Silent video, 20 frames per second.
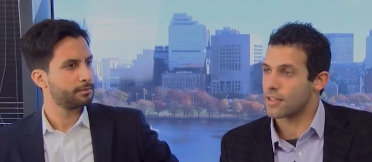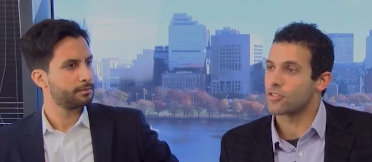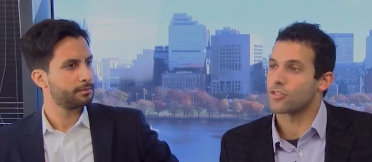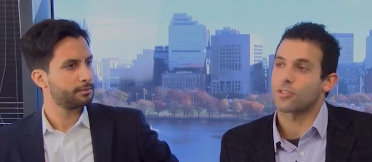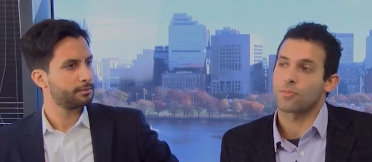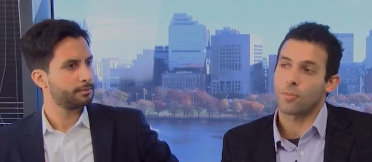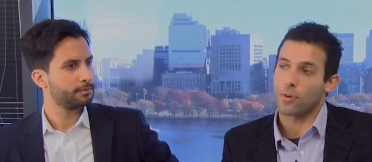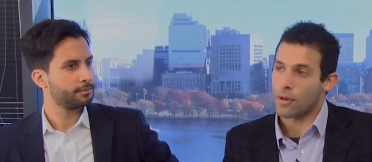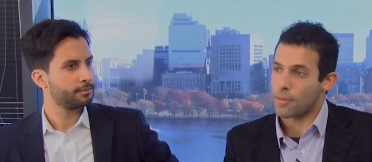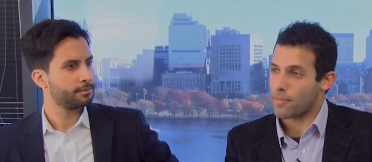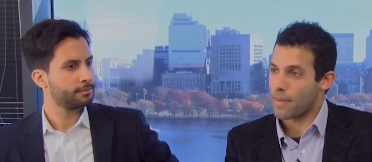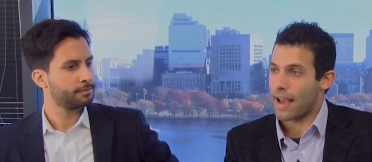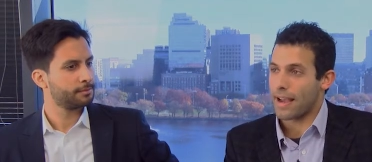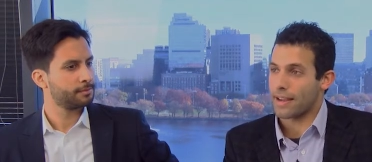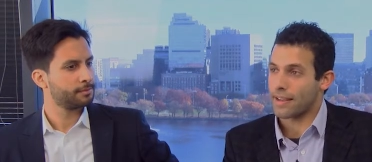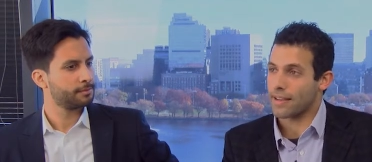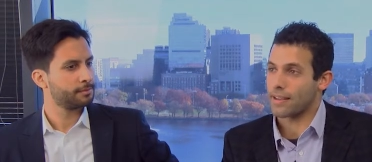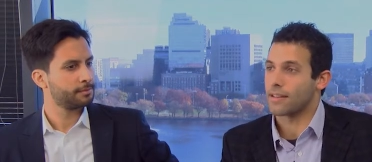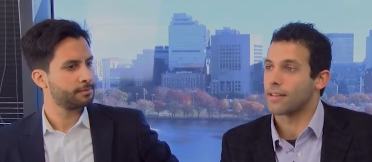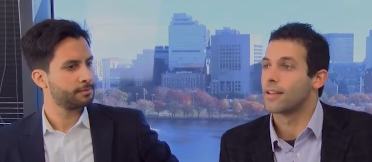Speaker 1: and just put them
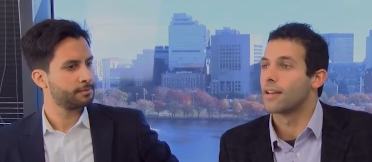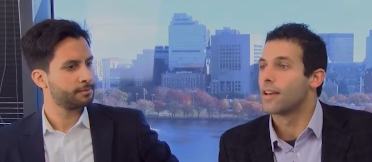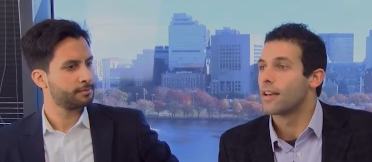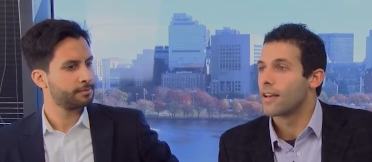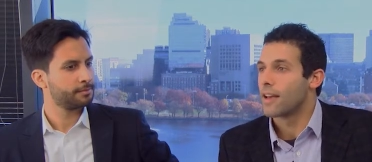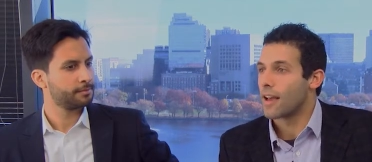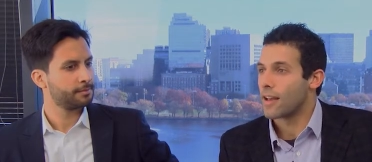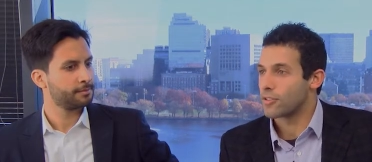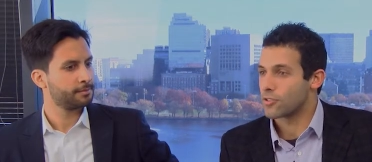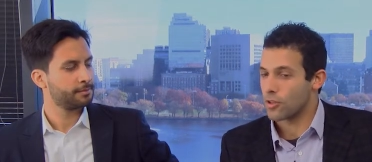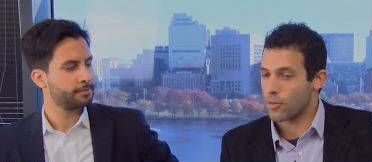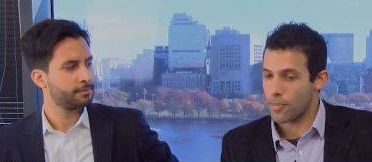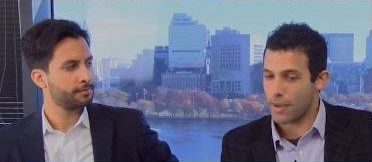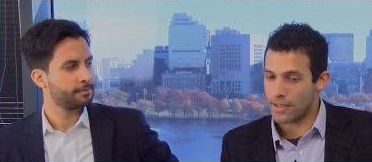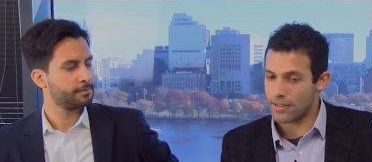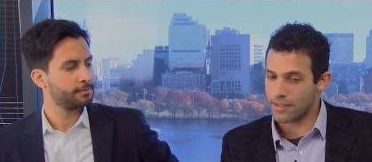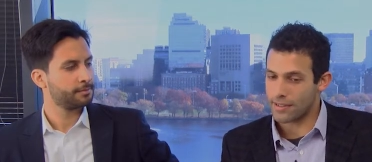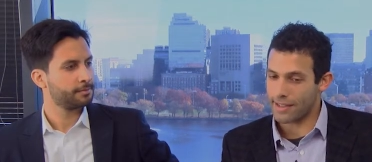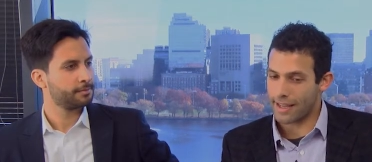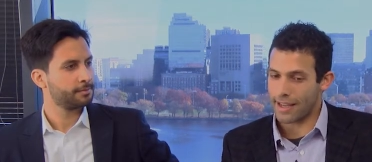back in. And so
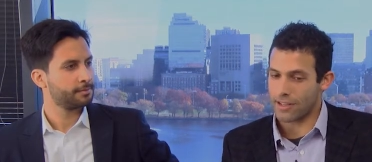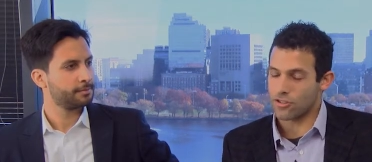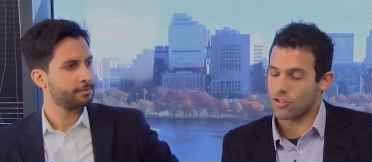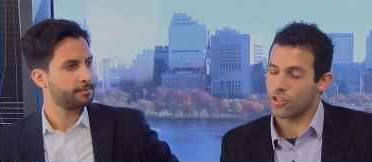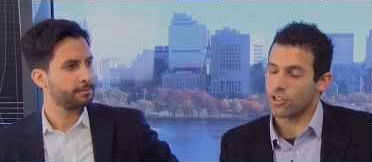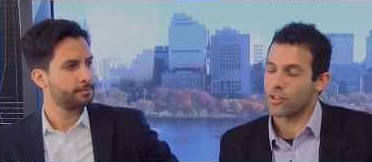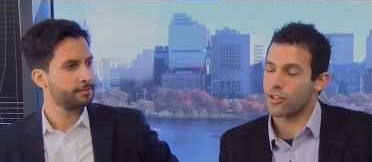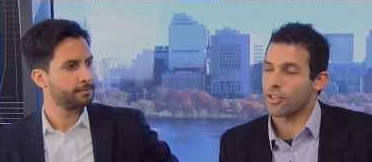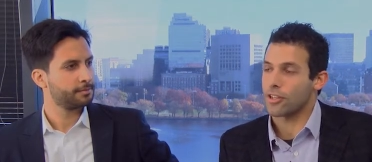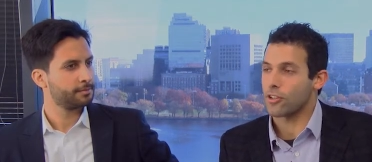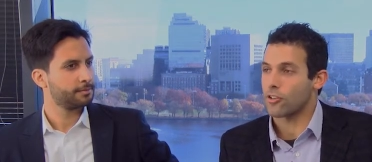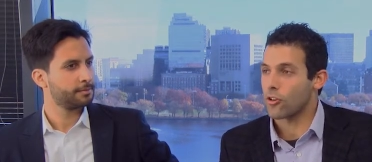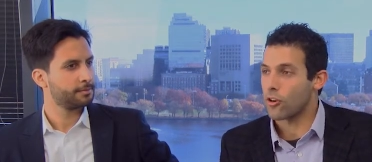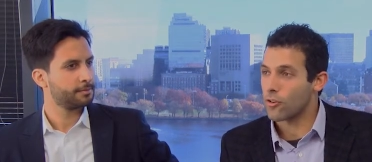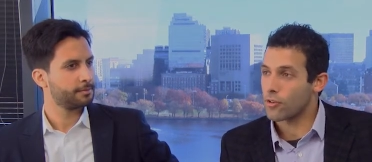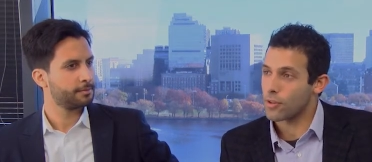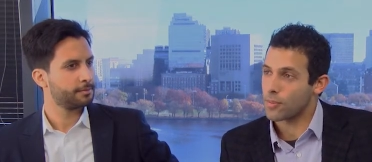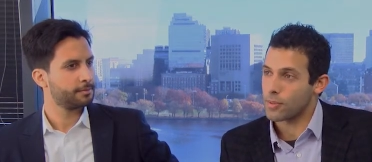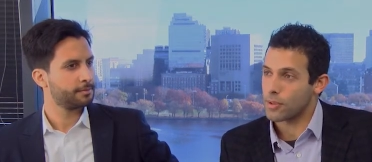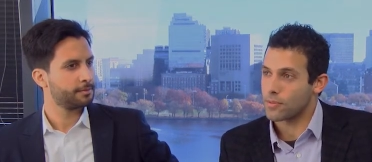basically engineering your
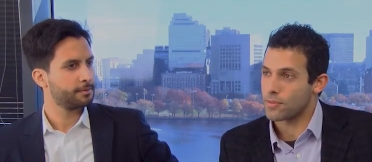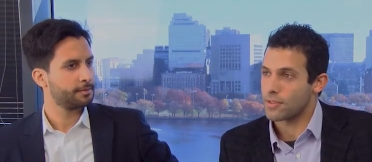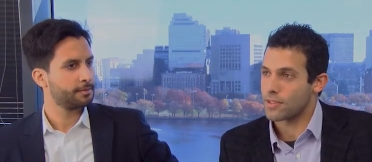own immune